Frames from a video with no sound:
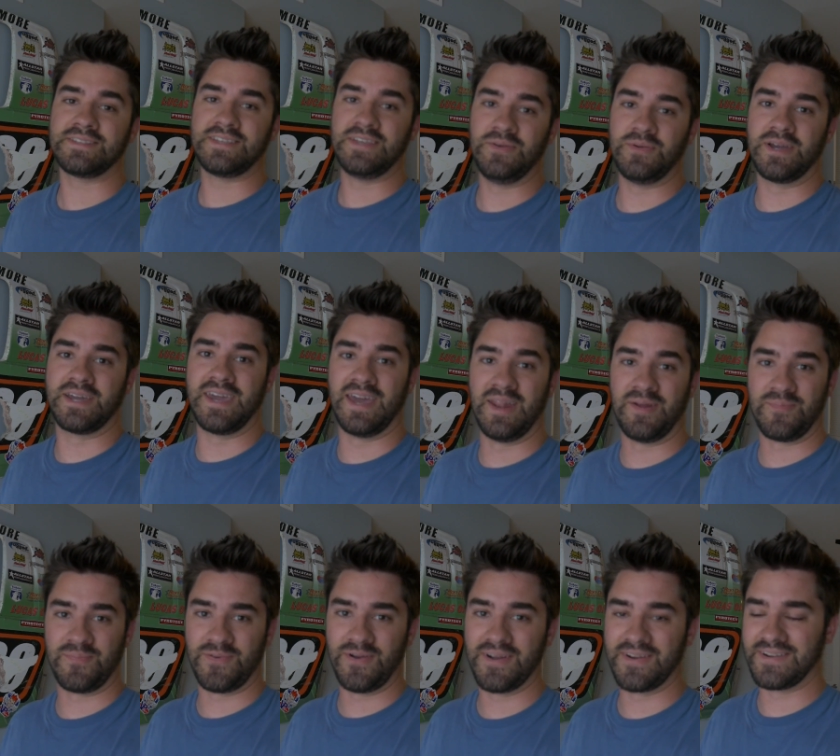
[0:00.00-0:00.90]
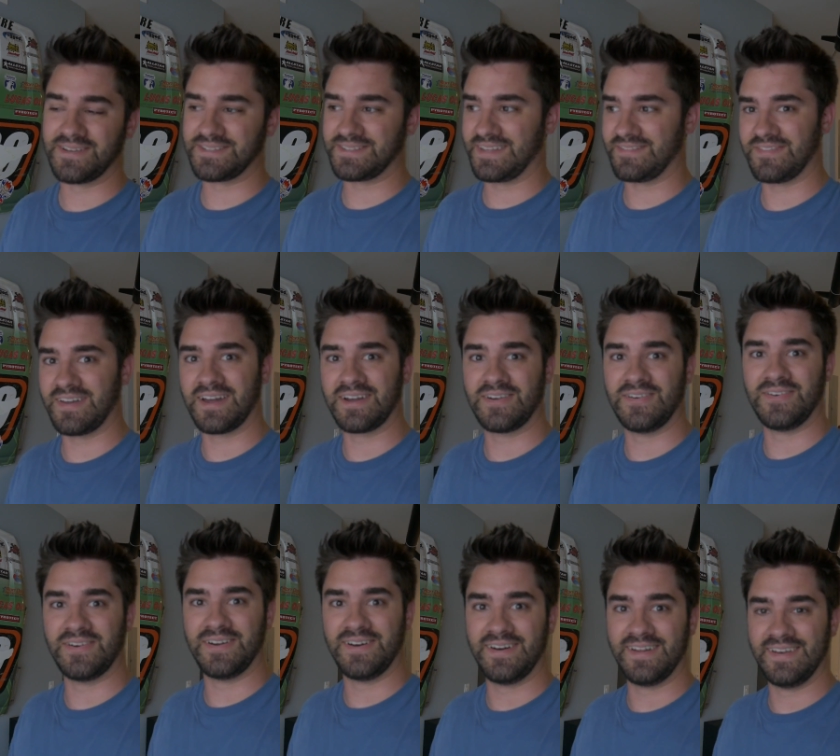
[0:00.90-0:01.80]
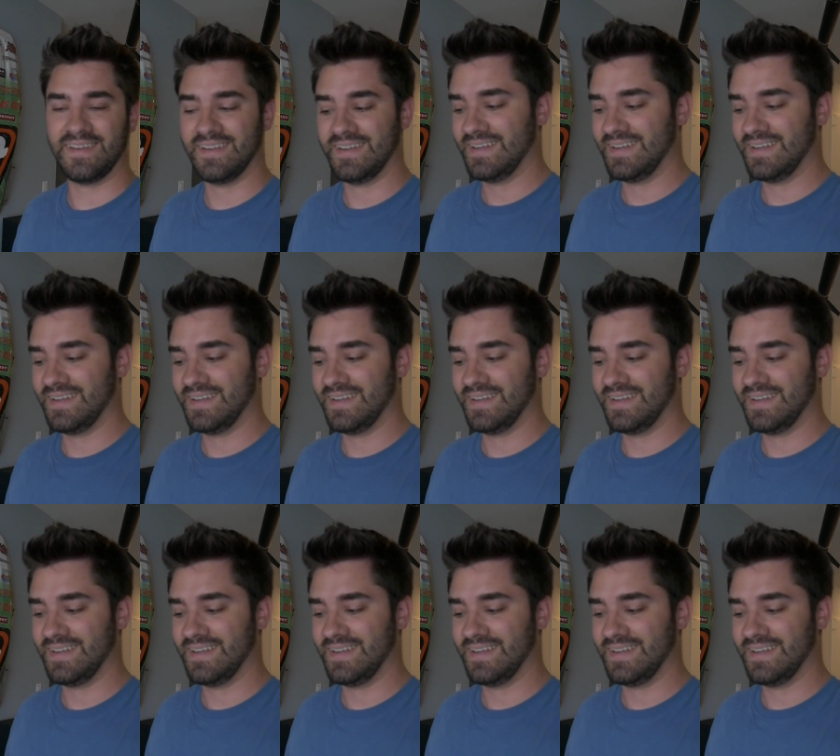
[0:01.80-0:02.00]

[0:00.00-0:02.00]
see what kind of progress they've got going on.